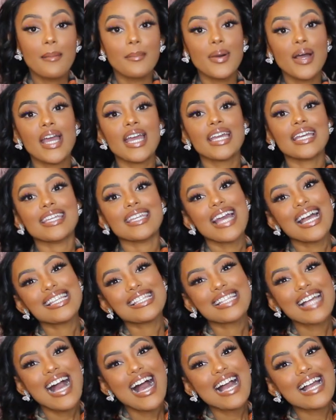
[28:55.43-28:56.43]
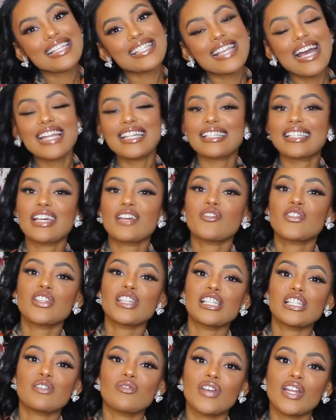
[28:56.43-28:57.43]
But yes guys, that is it for
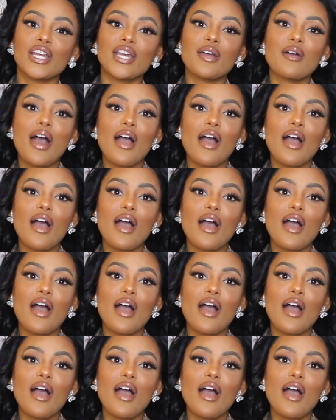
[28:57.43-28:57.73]
this video.